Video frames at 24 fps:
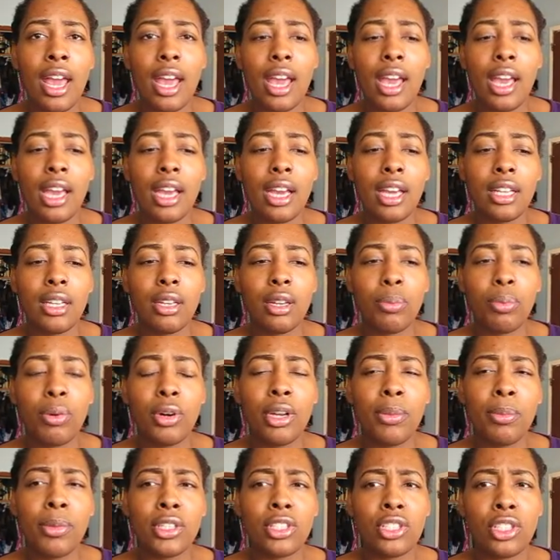And
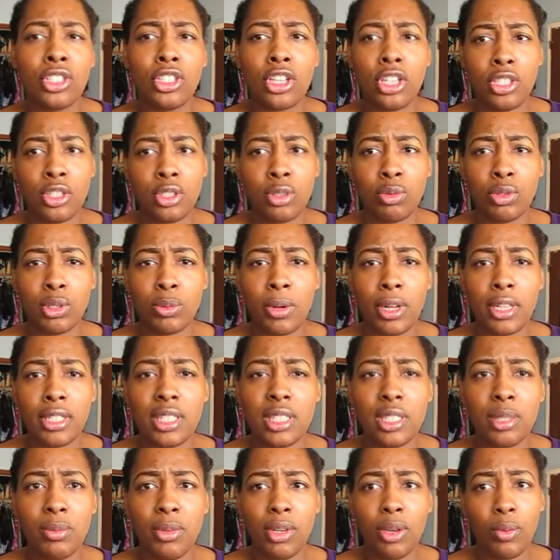pretty much the judge's
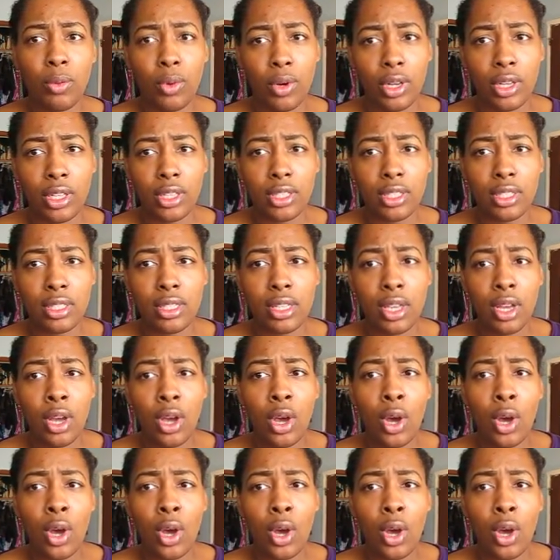response to me was,